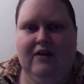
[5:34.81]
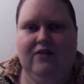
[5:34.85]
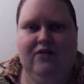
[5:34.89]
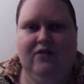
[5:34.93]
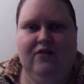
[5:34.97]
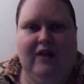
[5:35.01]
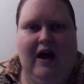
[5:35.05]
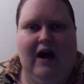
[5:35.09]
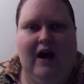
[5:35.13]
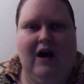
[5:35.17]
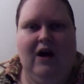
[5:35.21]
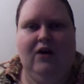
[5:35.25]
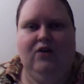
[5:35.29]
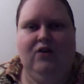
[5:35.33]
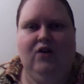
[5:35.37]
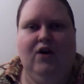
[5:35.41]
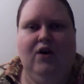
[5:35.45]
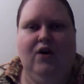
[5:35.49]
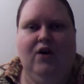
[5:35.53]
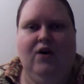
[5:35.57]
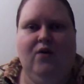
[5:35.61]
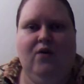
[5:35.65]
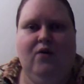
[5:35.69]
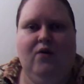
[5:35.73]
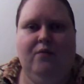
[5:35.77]
not
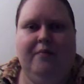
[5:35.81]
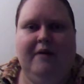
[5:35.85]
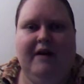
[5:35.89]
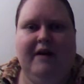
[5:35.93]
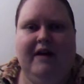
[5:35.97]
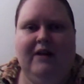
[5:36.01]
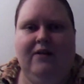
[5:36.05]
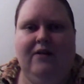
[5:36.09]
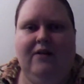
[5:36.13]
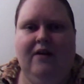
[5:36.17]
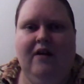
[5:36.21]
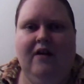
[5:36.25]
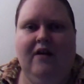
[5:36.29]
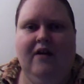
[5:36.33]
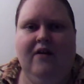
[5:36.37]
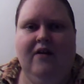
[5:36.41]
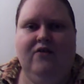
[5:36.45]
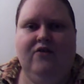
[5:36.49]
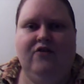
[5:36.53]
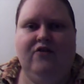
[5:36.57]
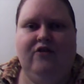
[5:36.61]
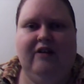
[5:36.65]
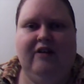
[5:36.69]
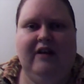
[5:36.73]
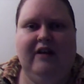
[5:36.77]
no, but
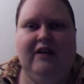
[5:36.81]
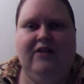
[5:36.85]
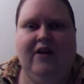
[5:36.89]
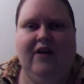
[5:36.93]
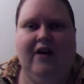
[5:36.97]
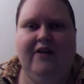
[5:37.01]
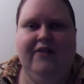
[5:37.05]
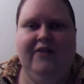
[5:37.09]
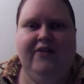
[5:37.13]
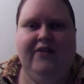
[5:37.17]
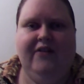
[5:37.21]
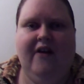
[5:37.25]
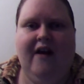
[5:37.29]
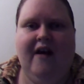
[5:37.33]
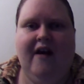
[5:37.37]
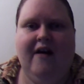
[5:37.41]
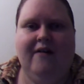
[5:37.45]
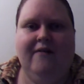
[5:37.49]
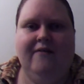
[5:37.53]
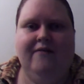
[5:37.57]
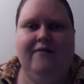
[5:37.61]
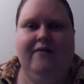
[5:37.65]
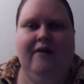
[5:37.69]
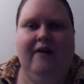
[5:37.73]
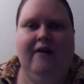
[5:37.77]
she does
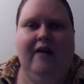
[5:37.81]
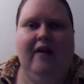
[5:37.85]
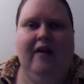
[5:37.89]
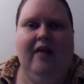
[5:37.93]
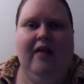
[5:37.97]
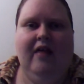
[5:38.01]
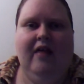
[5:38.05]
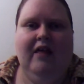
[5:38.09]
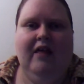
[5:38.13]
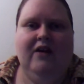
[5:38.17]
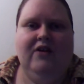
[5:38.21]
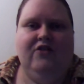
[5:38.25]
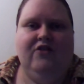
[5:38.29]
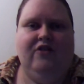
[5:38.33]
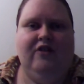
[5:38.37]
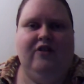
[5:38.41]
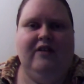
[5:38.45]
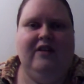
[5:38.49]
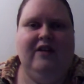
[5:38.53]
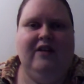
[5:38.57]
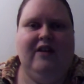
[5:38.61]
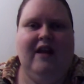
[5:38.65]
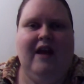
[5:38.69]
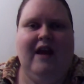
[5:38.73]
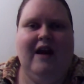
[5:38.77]
have she
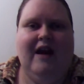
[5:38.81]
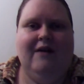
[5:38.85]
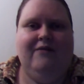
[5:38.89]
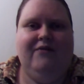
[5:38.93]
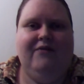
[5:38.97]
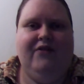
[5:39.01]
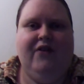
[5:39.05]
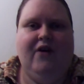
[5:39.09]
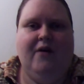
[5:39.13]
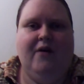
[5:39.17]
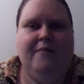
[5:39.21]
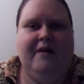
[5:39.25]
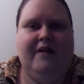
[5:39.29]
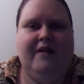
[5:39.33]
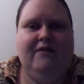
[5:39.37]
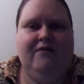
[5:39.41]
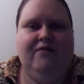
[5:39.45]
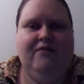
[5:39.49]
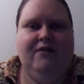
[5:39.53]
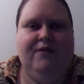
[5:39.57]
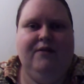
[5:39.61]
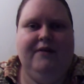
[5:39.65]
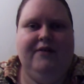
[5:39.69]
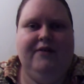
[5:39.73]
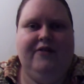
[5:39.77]
did have some
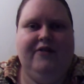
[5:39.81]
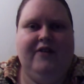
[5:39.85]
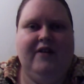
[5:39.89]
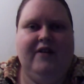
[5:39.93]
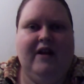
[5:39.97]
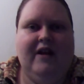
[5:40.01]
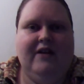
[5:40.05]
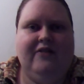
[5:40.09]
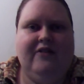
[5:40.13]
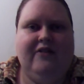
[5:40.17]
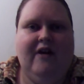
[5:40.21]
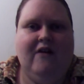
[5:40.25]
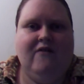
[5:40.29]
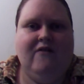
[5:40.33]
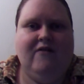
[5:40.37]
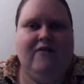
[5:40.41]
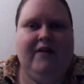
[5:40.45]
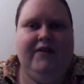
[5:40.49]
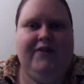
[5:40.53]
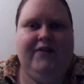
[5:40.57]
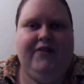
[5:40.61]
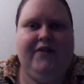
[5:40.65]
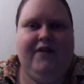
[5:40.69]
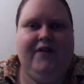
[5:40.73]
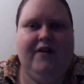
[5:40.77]
influence in us
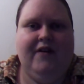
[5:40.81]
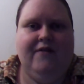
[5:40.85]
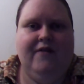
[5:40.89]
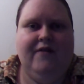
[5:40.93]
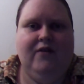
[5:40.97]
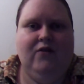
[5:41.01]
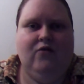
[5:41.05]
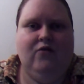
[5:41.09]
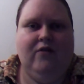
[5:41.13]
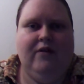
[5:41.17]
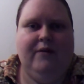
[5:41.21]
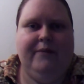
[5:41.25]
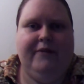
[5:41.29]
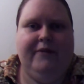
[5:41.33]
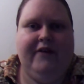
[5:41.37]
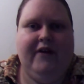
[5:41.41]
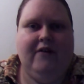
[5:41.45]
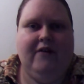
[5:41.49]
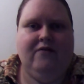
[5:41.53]
having scary dreams.